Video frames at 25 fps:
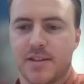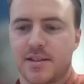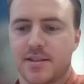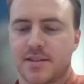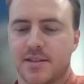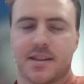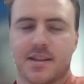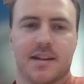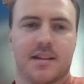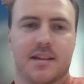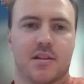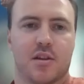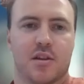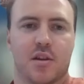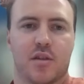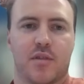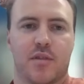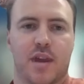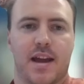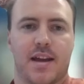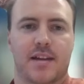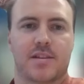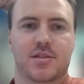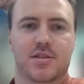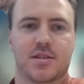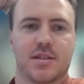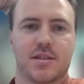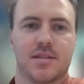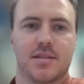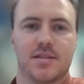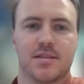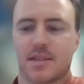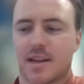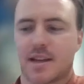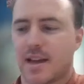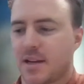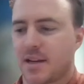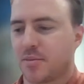need to see a lot of
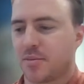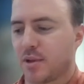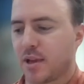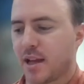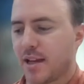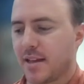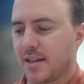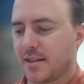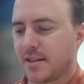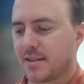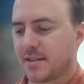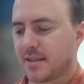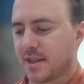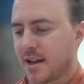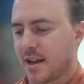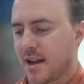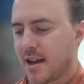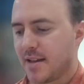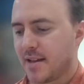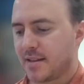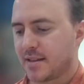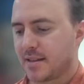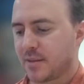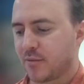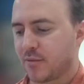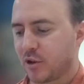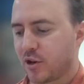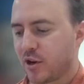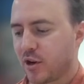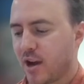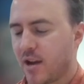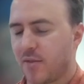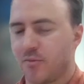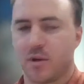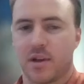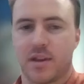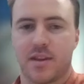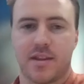action take place uh, in some
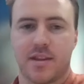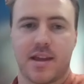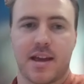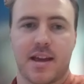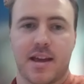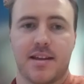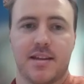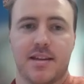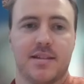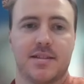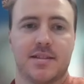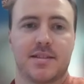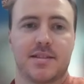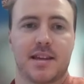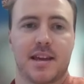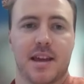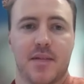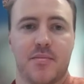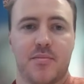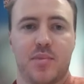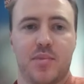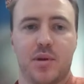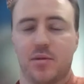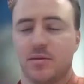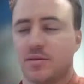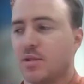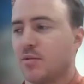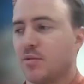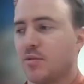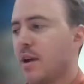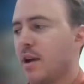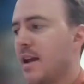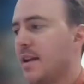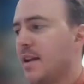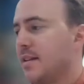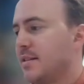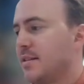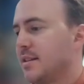regard, whether that is, yeah, build to
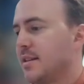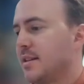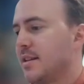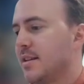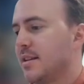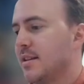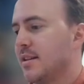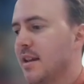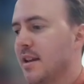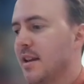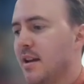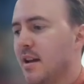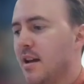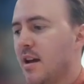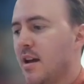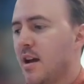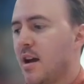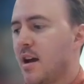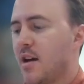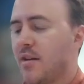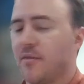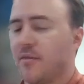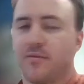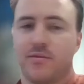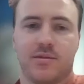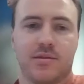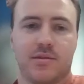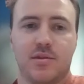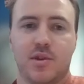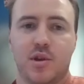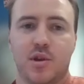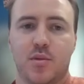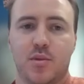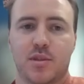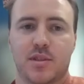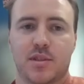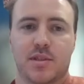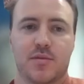rent and uh,
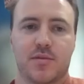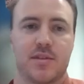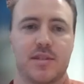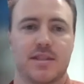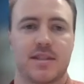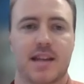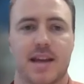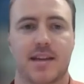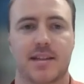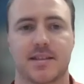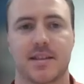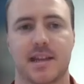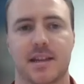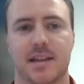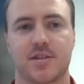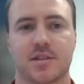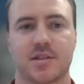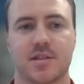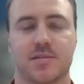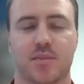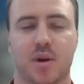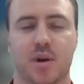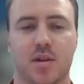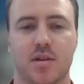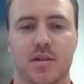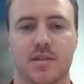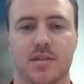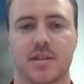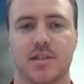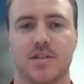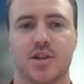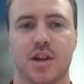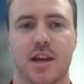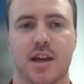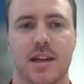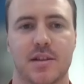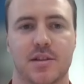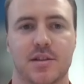numerous different taxation policy
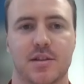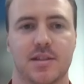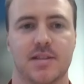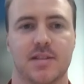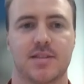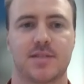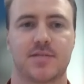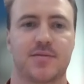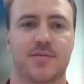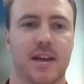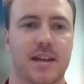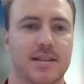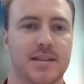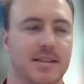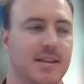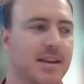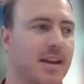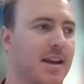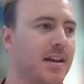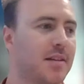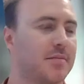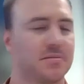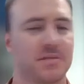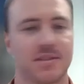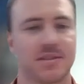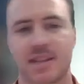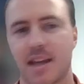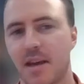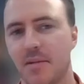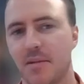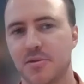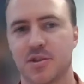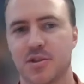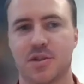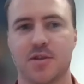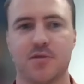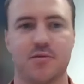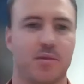changes, phasing out
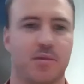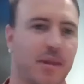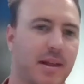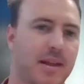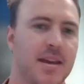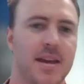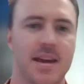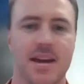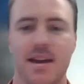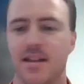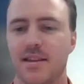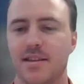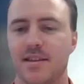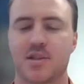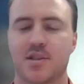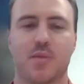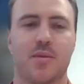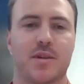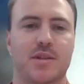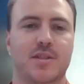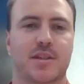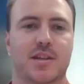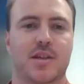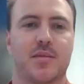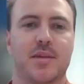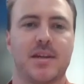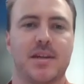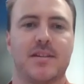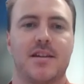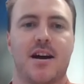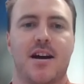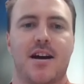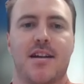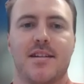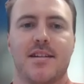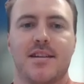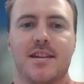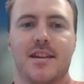stamp duty. there's so much that can be
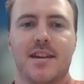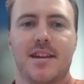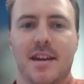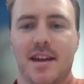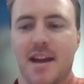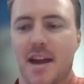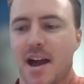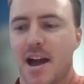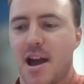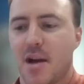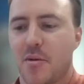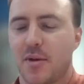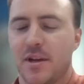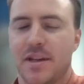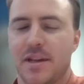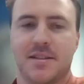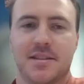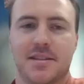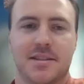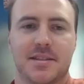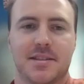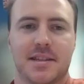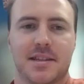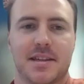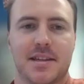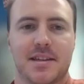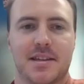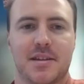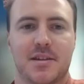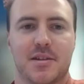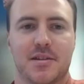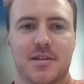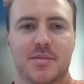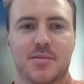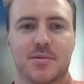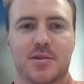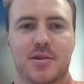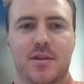done. Uh, we need to see, you
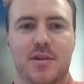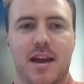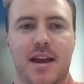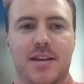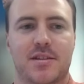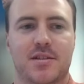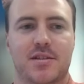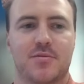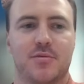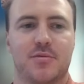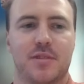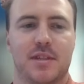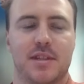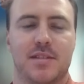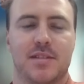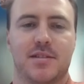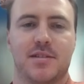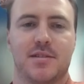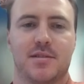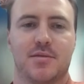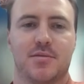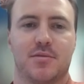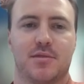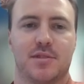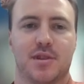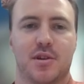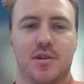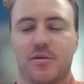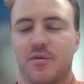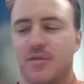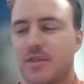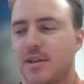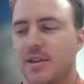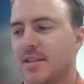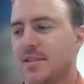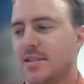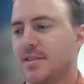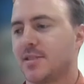know, some sort of action really to, to
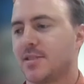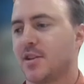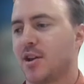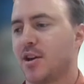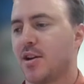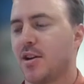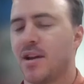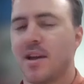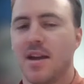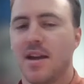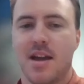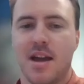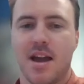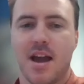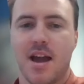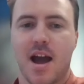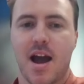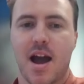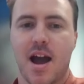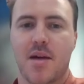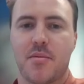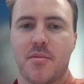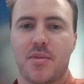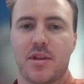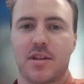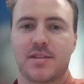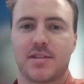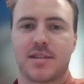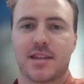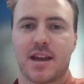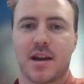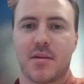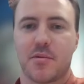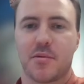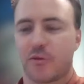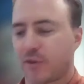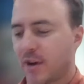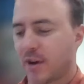resolve this. So, uh, but
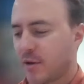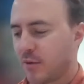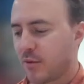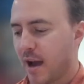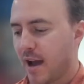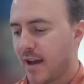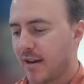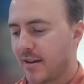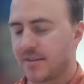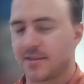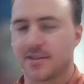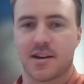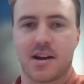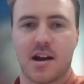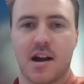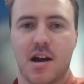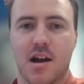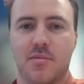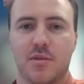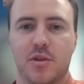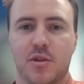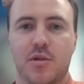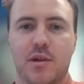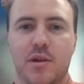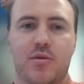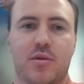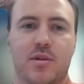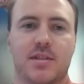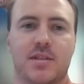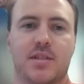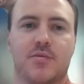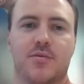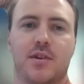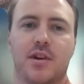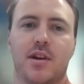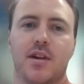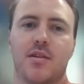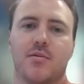uh, I'm afraid we're out of time. Louis
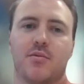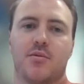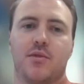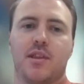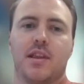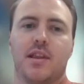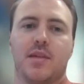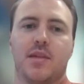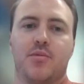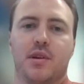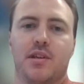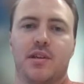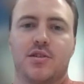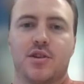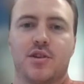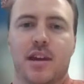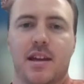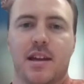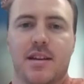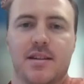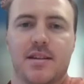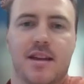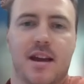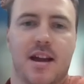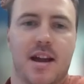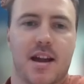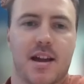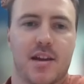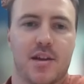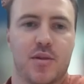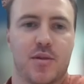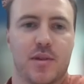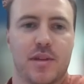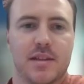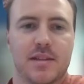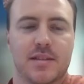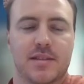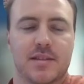Christopher, really appreciate uh,
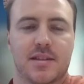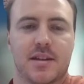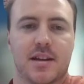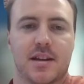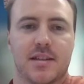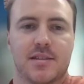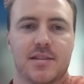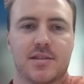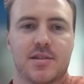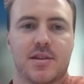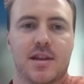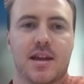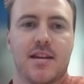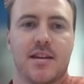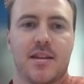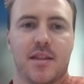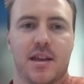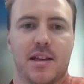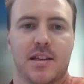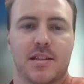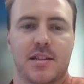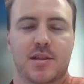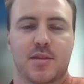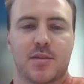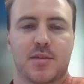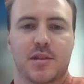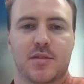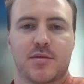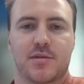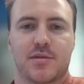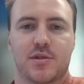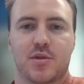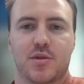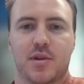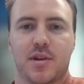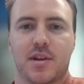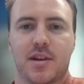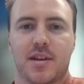your insights and thanks so much for
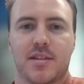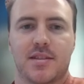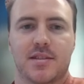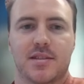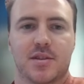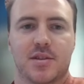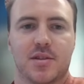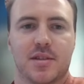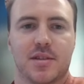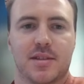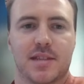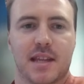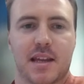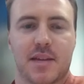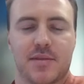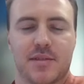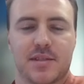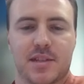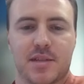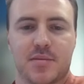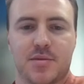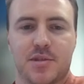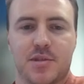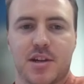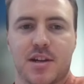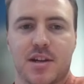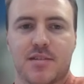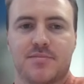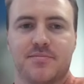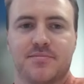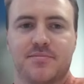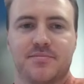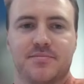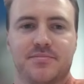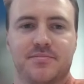joining us on the Savings Tip Jar.